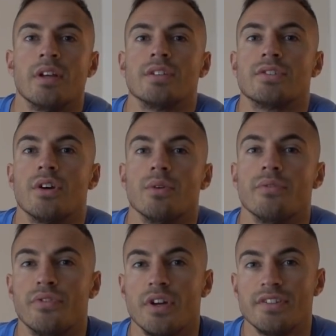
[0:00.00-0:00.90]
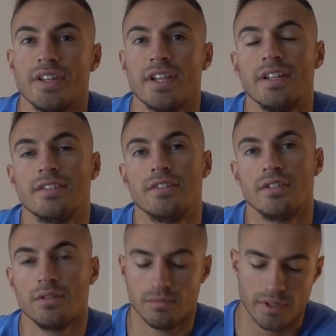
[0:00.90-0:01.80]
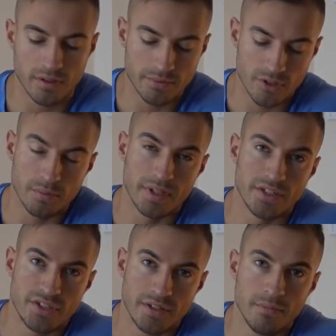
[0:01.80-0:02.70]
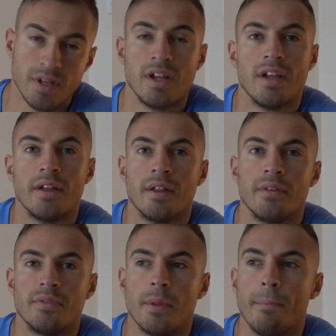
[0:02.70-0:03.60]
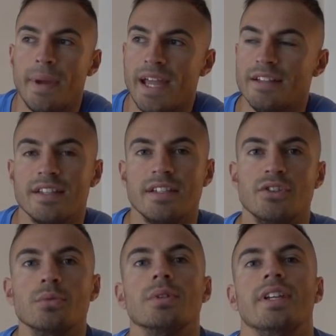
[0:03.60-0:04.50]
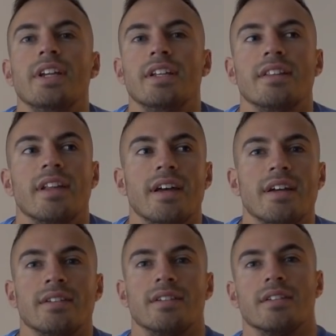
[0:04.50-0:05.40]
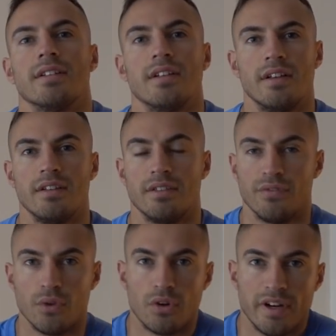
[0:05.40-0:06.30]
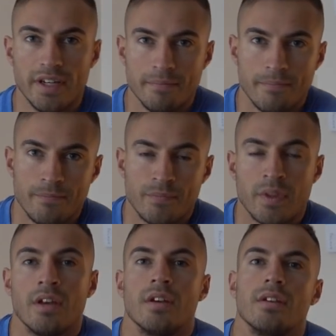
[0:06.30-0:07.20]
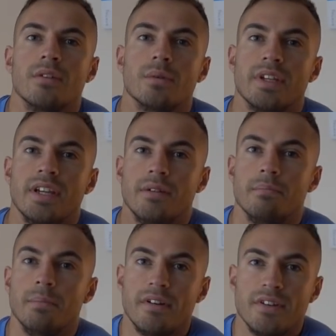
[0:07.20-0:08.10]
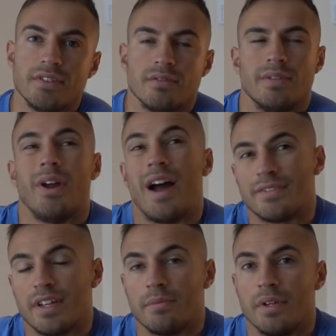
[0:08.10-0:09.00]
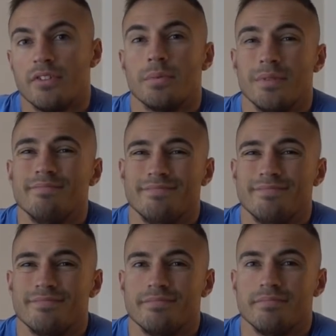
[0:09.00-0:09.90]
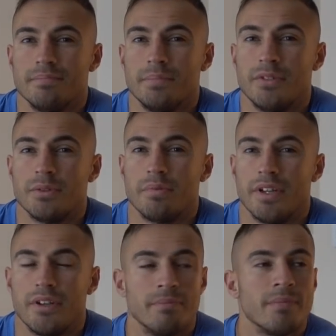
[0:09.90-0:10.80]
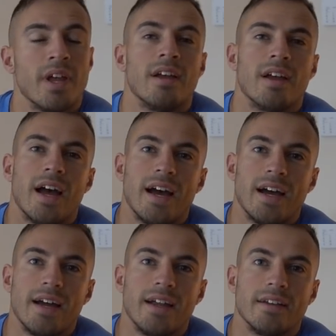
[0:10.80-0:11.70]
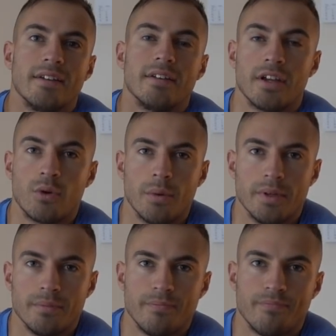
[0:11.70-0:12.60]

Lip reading: So first thing you need to do when it comes to opening a gym, the main things you will need in there, the flooring, you will need mirrors. You don't have to have mirrors, but mirrors are pretty good, and equipment.